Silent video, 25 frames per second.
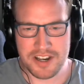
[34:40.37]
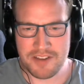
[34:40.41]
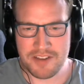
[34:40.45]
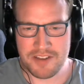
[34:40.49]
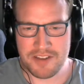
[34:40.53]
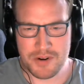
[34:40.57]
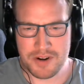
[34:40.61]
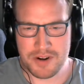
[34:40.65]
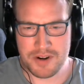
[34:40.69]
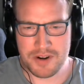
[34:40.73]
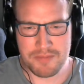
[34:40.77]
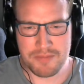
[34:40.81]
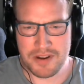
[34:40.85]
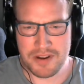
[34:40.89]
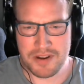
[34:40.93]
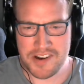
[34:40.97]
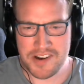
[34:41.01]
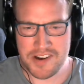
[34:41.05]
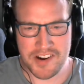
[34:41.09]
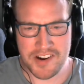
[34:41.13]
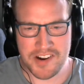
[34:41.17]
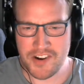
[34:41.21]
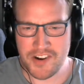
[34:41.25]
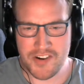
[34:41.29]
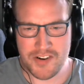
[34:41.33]
everyone want
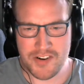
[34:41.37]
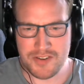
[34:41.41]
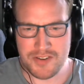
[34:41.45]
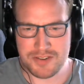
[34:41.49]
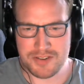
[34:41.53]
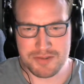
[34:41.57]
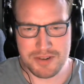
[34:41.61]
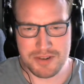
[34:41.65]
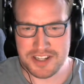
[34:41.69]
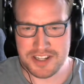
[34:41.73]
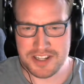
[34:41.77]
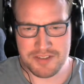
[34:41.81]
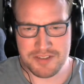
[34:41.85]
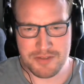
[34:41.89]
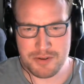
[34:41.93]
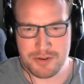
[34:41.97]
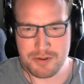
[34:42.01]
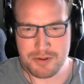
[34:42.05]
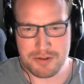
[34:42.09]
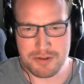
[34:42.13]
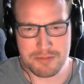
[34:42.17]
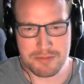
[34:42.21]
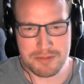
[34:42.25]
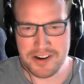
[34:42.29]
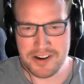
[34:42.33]
motion controls? Why does
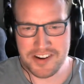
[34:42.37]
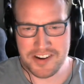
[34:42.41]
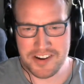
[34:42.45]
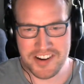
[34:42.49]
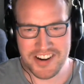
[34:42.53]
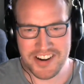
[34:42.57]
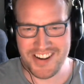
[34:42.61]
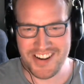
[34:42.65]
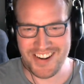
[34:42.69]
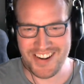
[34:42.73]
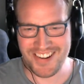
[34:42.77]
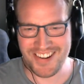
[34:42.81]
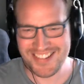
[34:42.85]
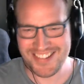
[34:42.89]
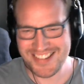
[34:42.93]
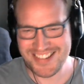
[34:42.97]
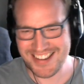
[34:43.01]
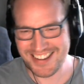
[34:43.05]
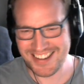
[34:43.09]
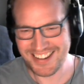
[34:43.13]
everyone want motion controls?